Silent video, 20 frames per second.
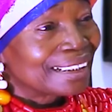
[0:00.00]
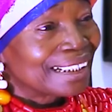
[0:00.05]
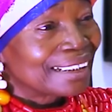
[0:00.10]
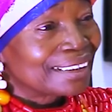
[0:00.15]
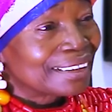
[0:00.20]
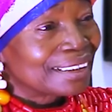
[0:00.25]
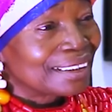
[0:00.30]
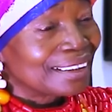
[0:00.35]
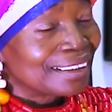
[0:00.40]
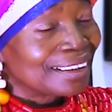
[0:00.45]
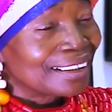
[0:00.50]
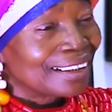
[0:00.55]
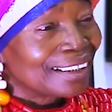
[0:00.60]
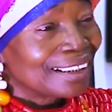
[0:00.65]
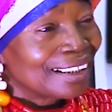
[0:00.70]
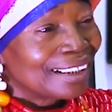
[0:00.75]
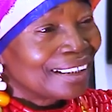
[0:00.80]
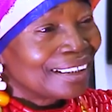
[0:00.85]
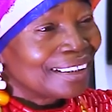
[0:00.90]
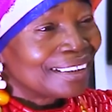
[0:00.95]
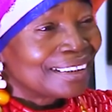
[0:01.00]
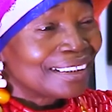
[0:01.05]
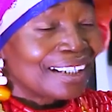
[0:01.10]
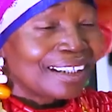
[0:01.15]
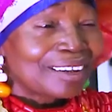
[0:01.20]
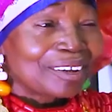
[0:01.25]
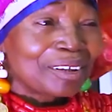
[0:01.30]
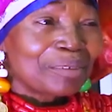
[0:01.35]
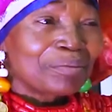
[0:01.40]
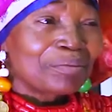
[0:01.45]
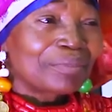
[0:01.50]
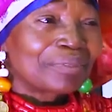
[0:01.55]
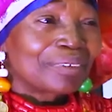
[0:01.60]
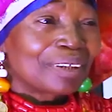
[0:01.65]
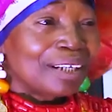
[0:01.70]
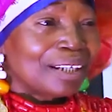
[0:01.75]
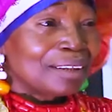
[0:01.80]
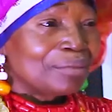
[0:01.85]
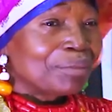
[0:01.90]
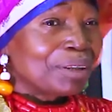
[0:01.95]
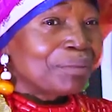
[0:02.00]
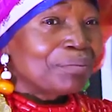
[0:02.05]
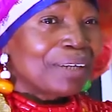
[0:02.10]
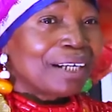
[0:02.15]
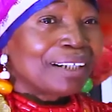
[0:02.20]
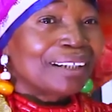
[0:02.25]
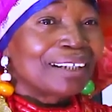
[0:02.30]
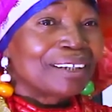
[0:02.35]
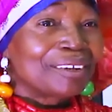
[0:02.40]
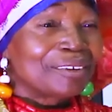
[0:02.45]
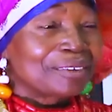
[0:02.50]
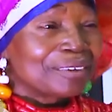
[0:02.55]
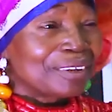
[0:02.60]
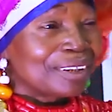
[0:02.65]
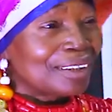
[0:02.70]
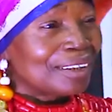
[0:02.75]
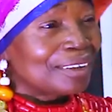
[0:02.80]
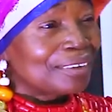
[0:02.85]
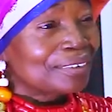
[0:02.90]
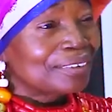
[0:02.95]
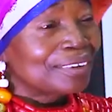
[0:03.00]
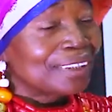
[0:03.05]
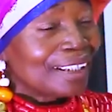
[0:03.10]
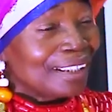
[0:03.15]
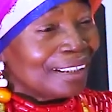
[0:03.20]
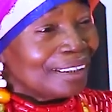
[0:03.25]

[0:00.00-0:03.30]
13, he said, come, let me marry you off.